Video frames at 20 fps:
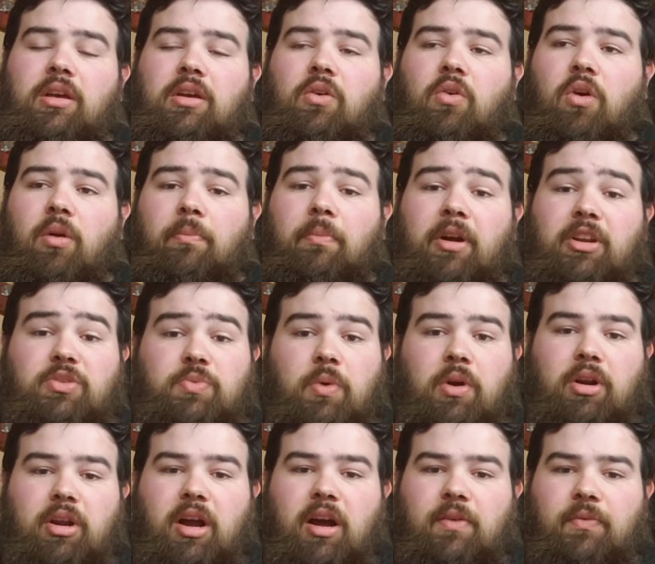or much
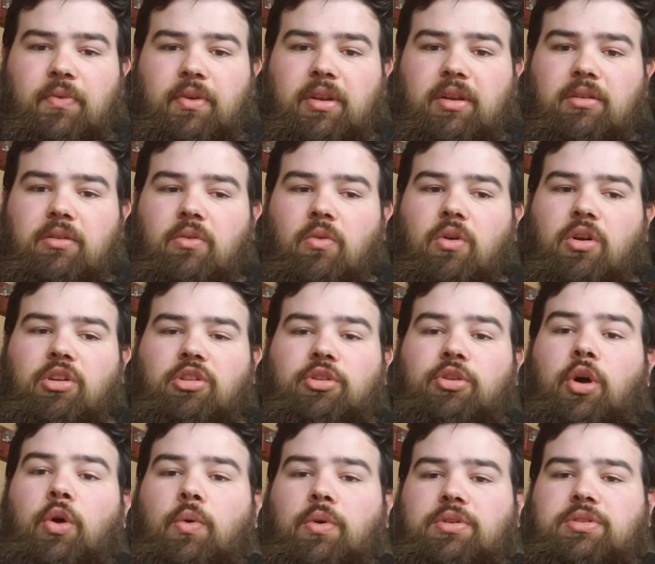more confident or
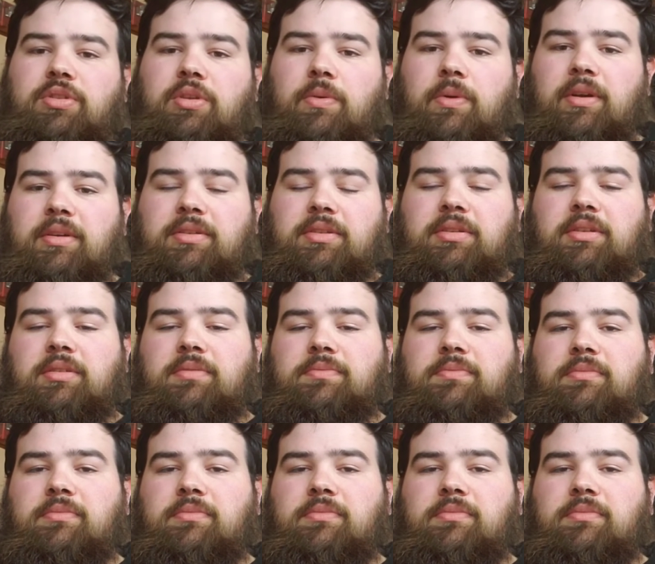lowers the risk.